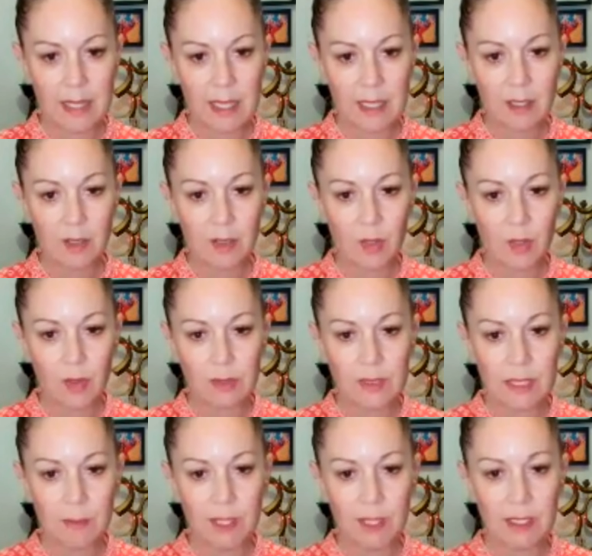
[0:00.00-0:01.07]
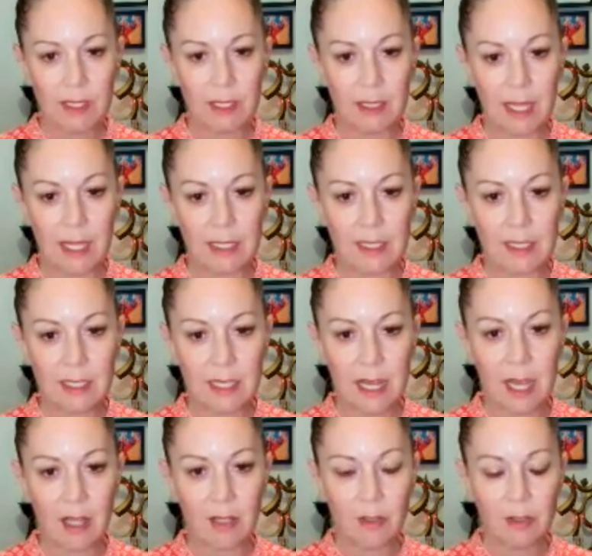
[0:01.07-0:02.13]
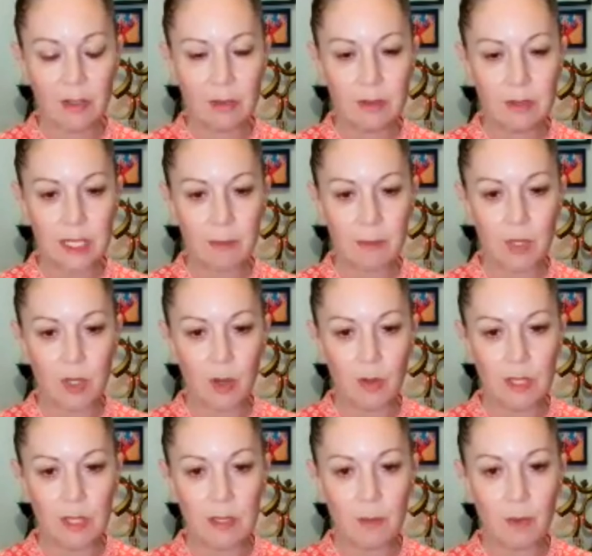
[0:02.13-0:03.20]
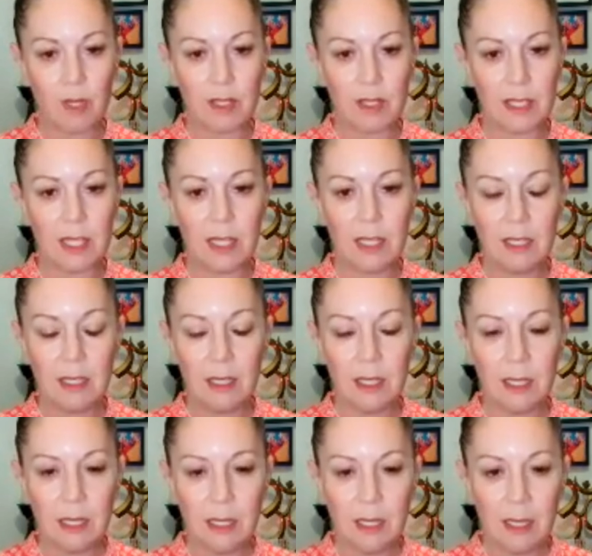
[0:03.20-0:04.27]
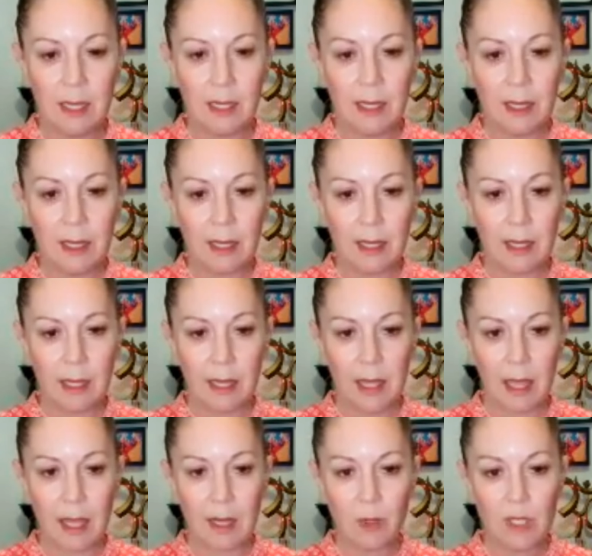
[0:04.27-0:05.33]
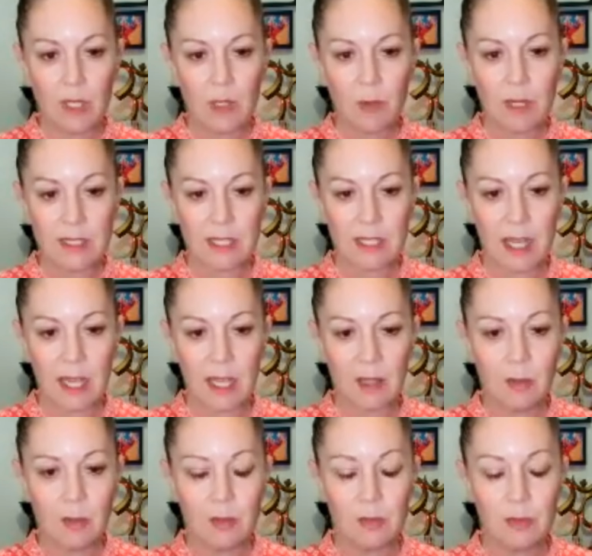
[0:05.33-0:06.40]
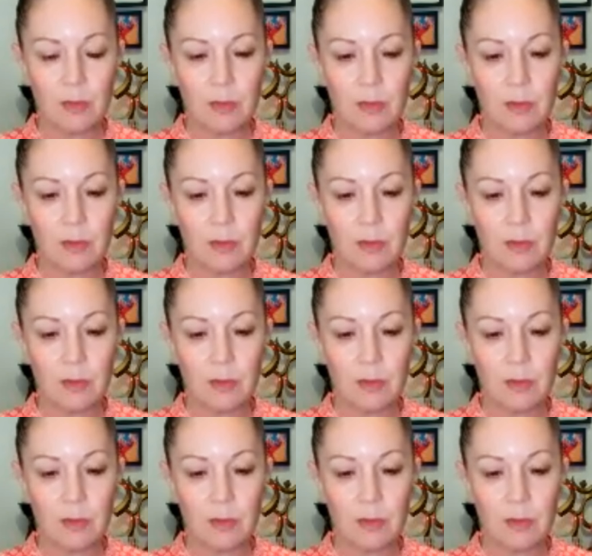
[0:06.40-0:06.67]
And take a long, deep inhalation now, long, deep yogic breath in. And when you exhale,